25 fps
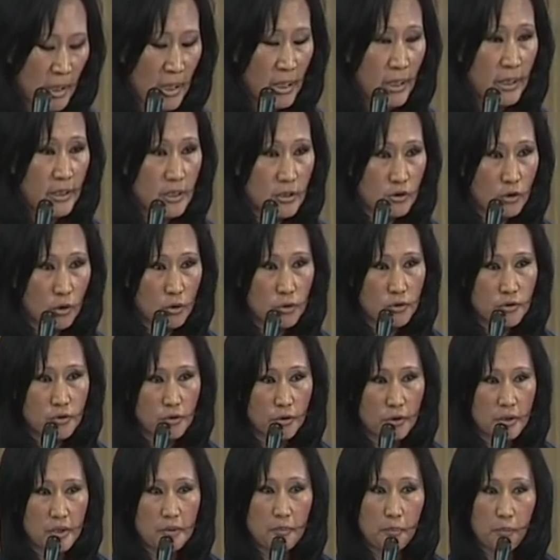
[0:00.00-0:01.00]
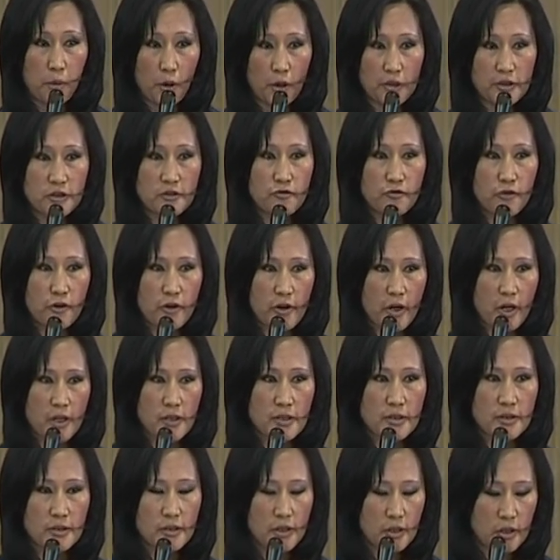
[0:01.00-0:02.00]
It is also important for
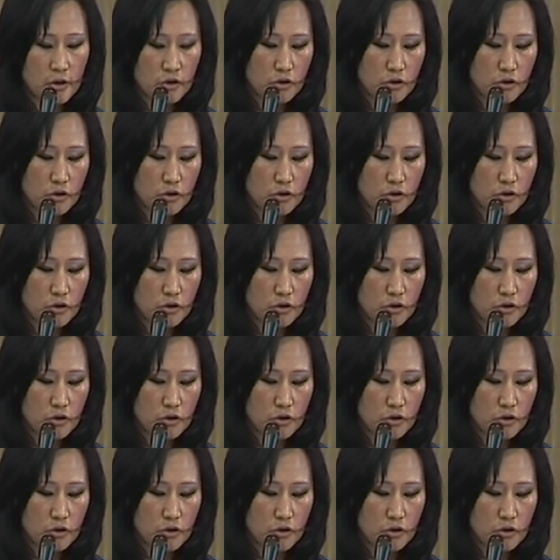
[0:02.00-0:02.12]
us